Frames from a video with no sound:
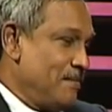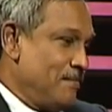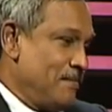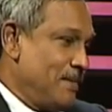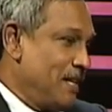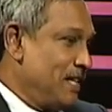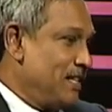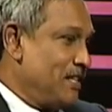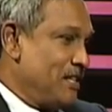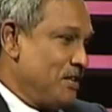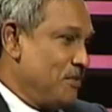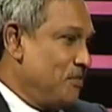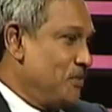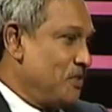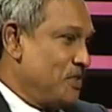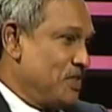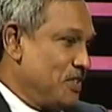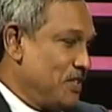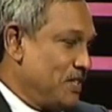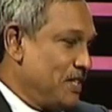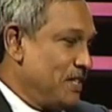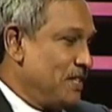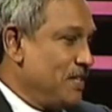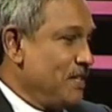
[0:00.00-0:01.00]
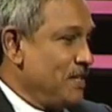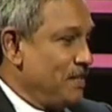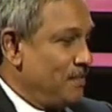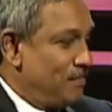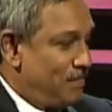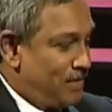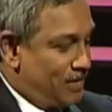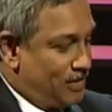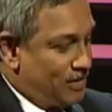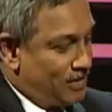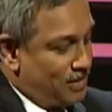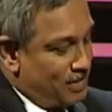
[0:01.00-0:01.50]
by the remuneration
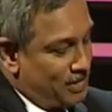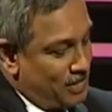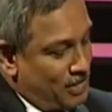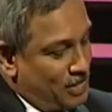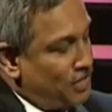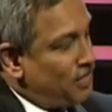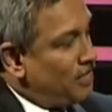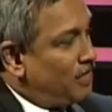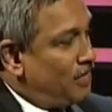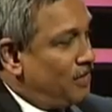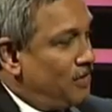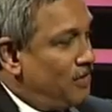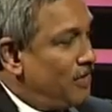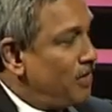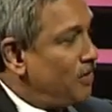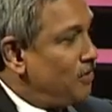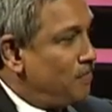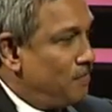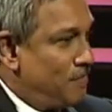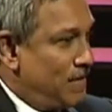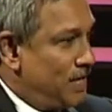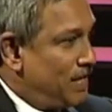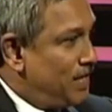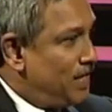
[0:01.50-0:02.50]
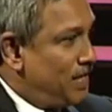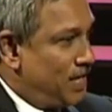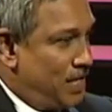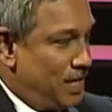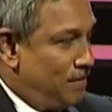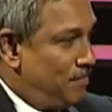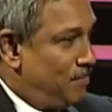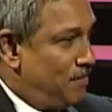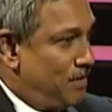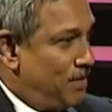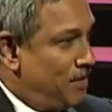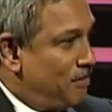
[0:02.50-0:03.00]
because you have to pay the
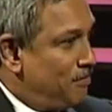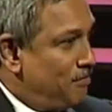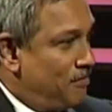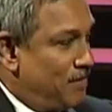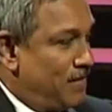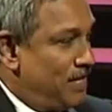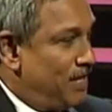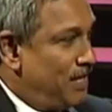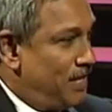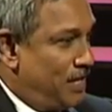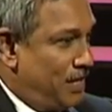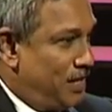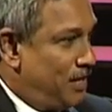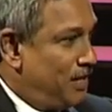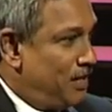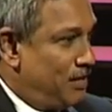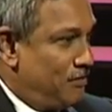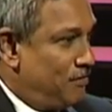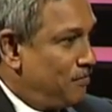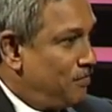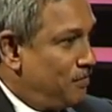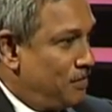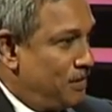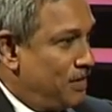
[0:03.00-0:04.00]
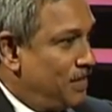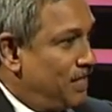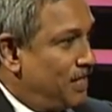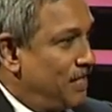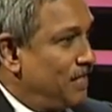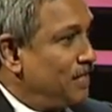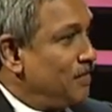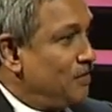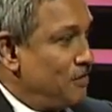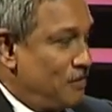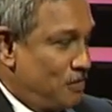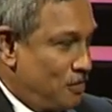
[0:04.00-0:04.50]
EPF and ETF for the
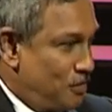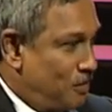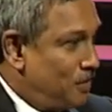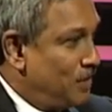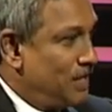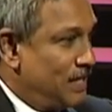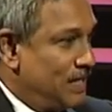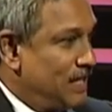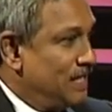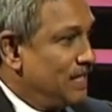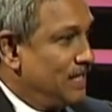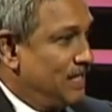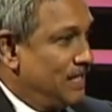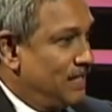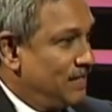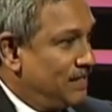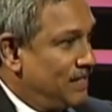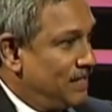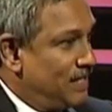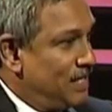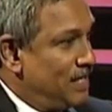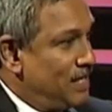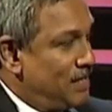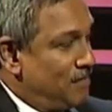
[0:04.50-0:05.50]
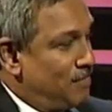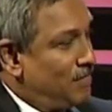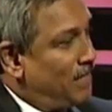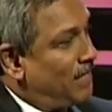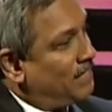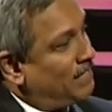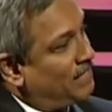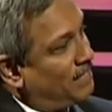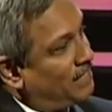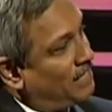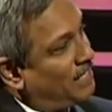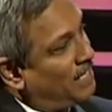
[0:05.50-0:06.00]
whole earnings. But
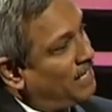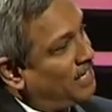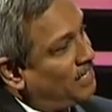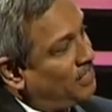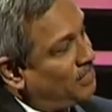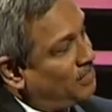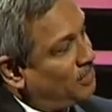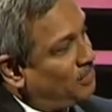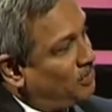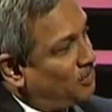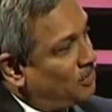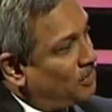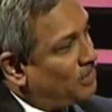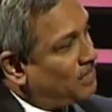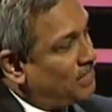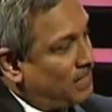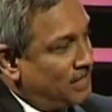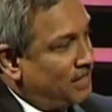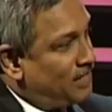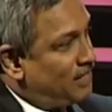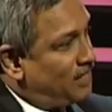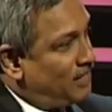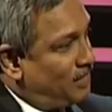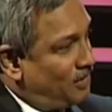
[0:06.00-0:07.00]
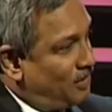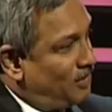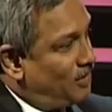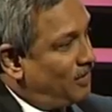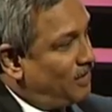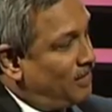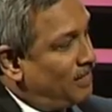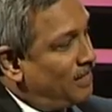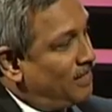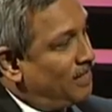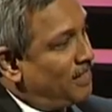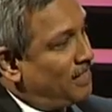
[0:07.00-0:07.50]
there is no such a
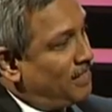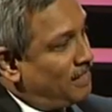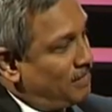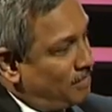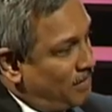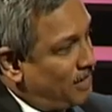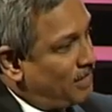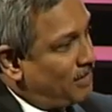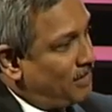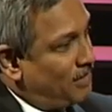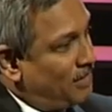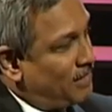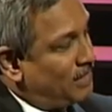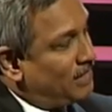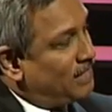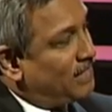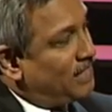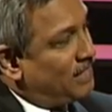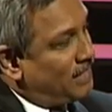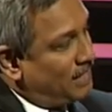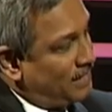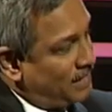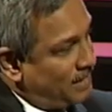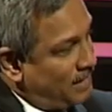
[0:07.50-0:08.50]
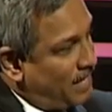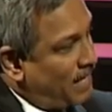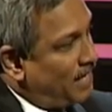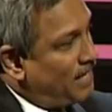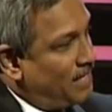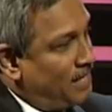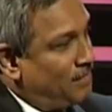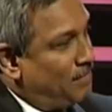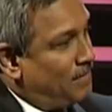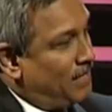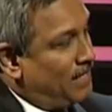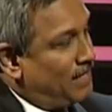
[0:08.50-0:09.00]
law because that
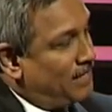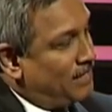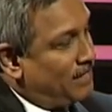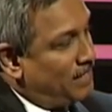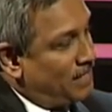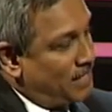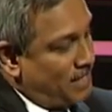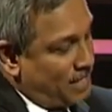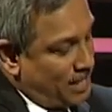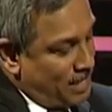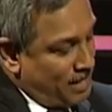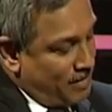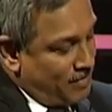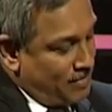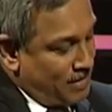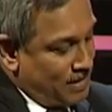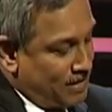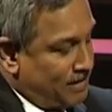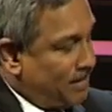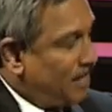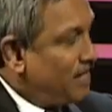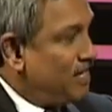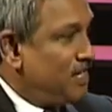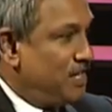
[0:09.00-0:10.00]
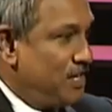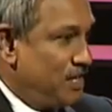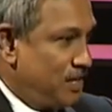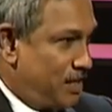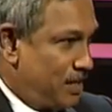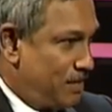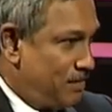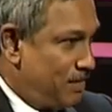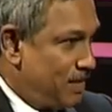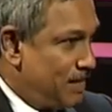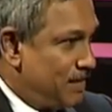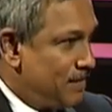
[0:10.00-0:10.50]
depends. Even the salary
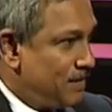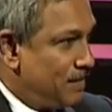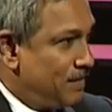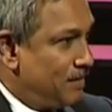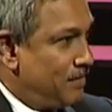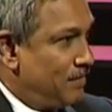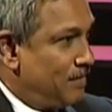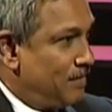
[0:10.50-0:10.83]
increments,